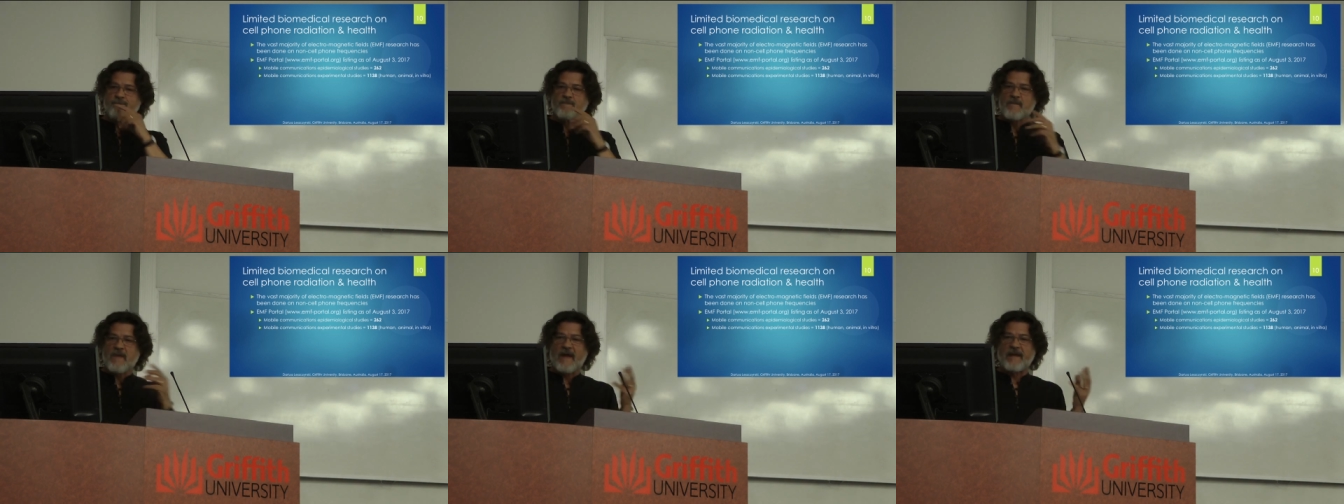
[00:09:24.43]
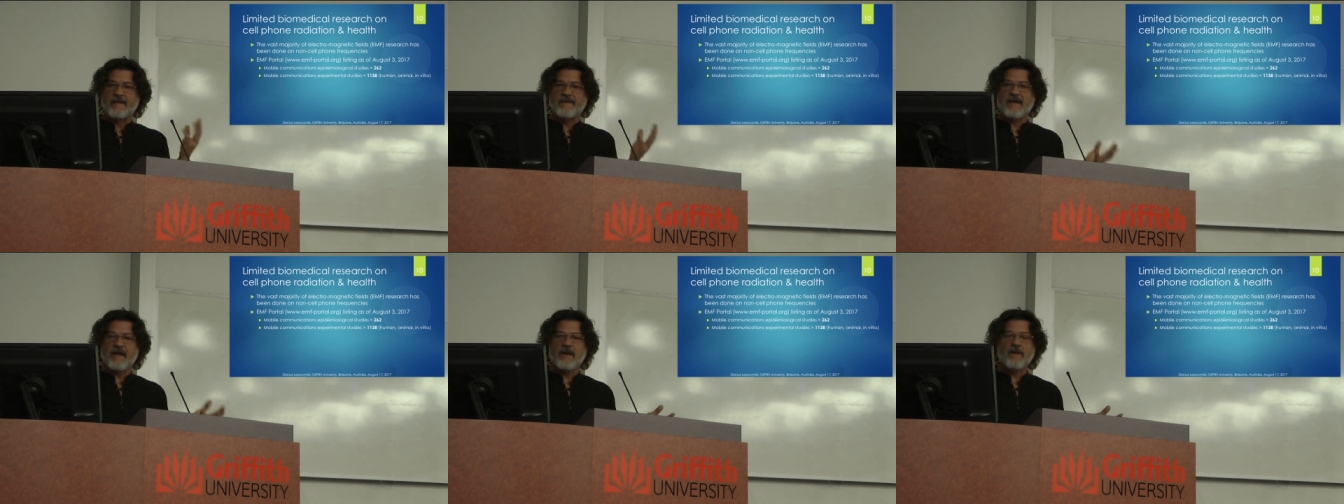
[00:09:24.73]
And
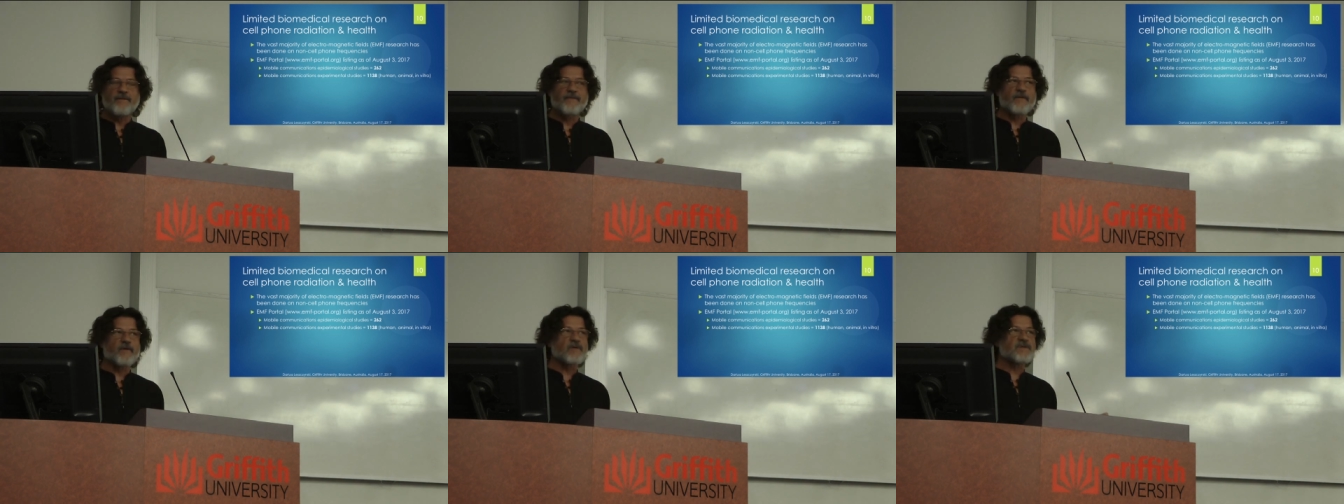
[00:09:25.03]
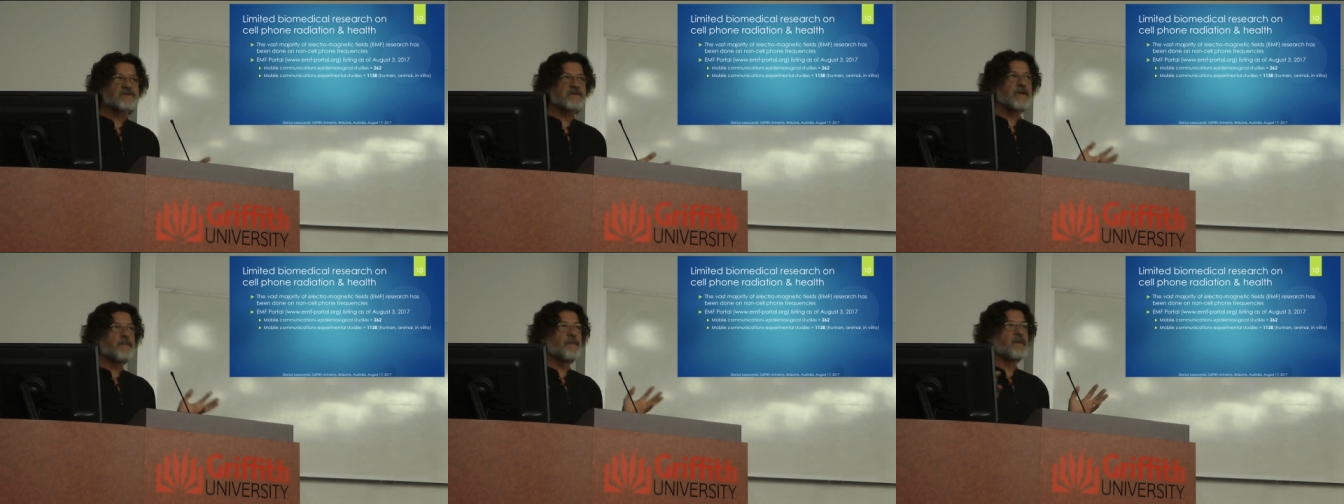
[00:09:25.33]
there are, of course,
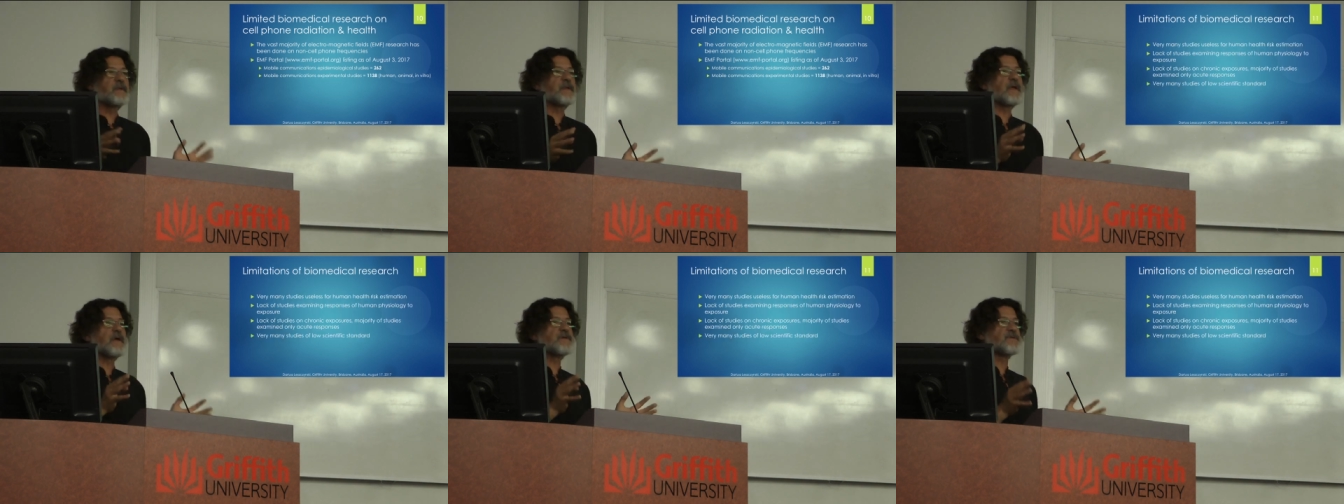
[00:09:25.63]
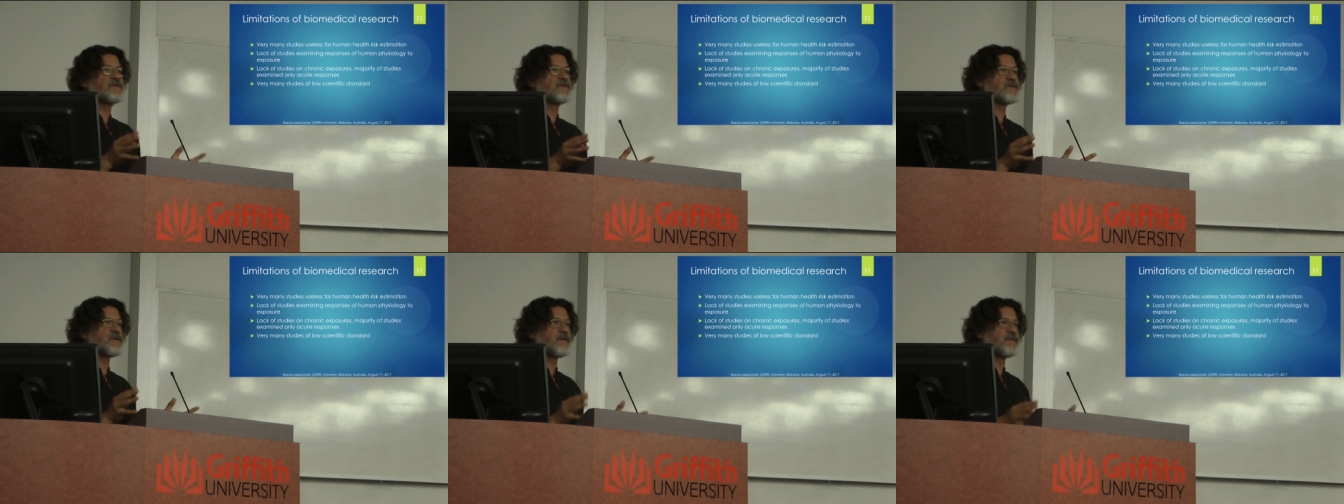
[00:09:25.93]

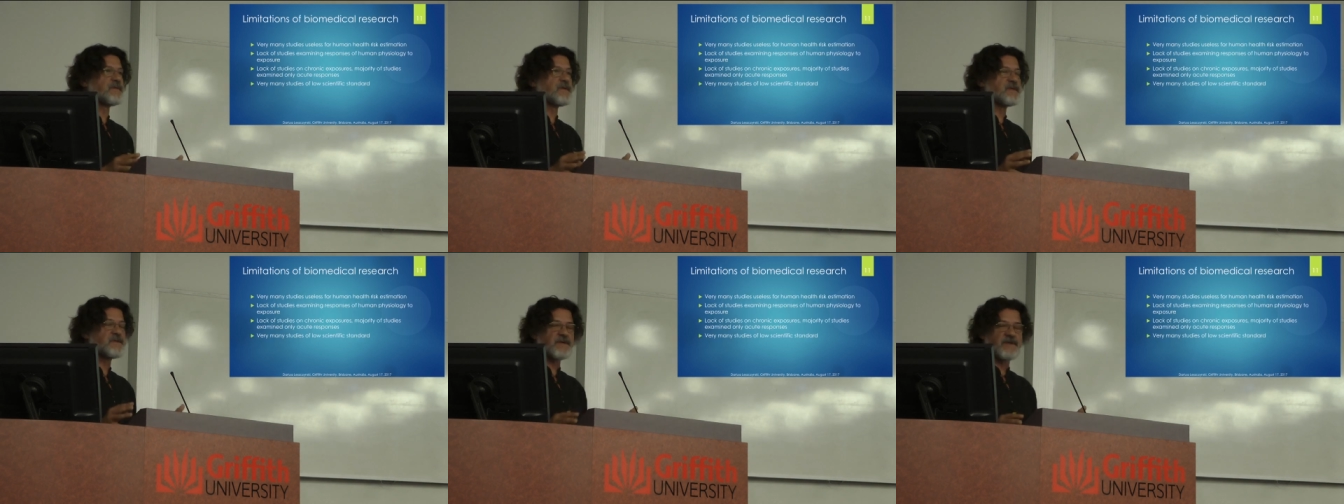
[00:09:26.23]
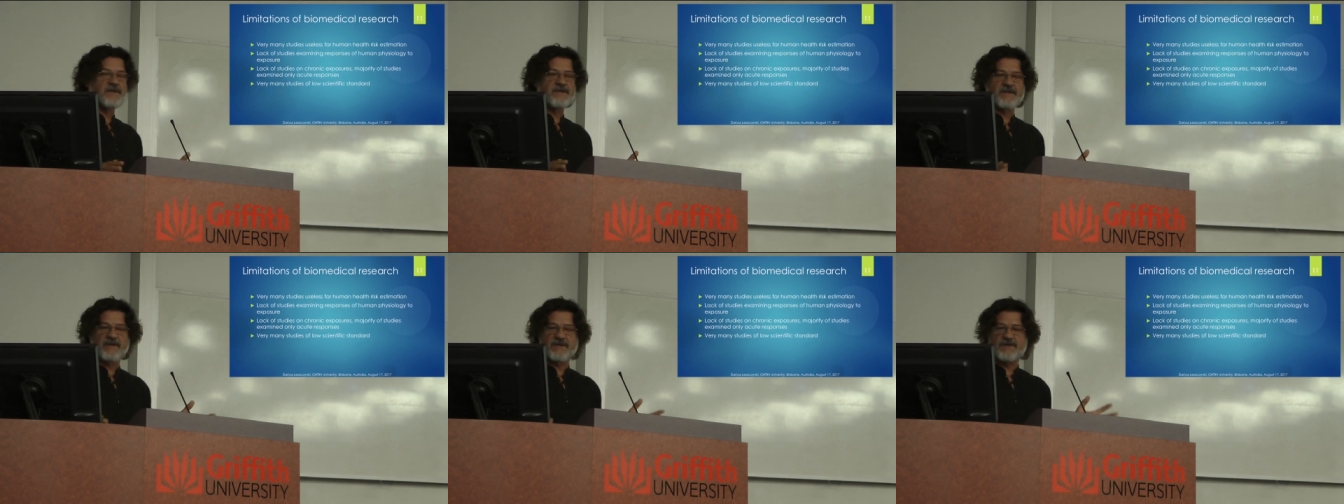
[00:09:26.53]
limitations of this research.